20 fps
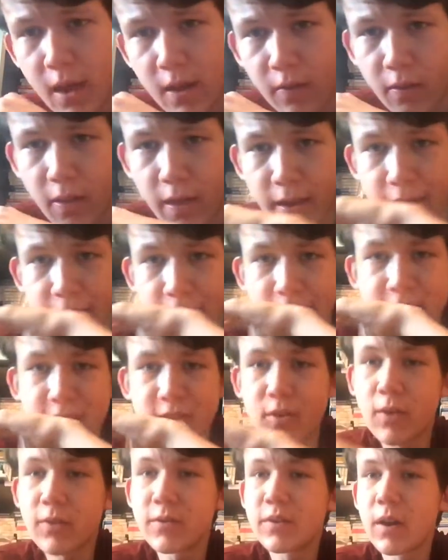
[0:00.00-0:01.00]
Like it
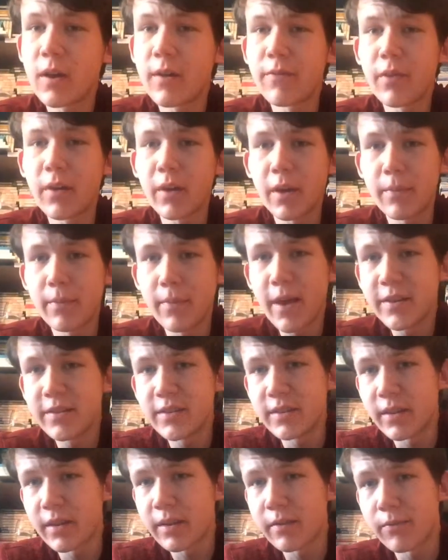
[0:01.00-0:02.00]
starts off like
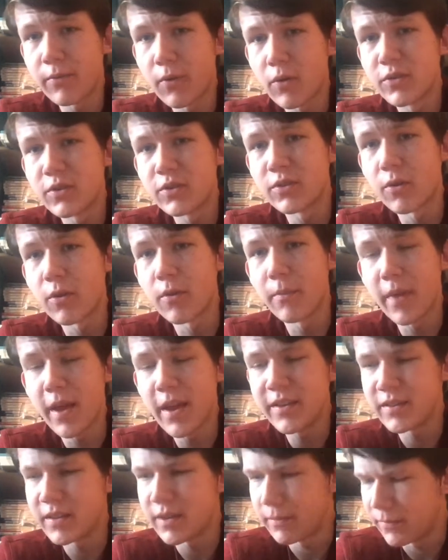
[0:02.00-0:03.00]
amazing, like the verses are
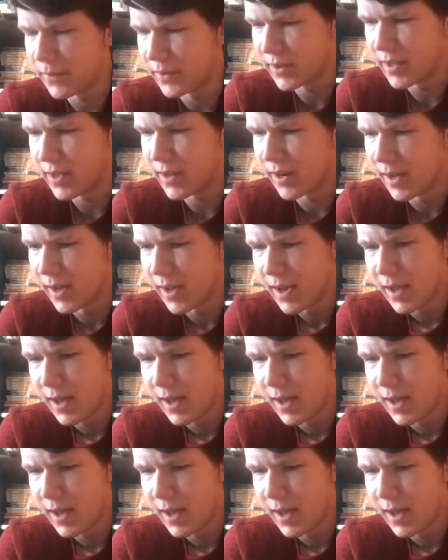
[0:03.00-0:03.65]
amazing, but then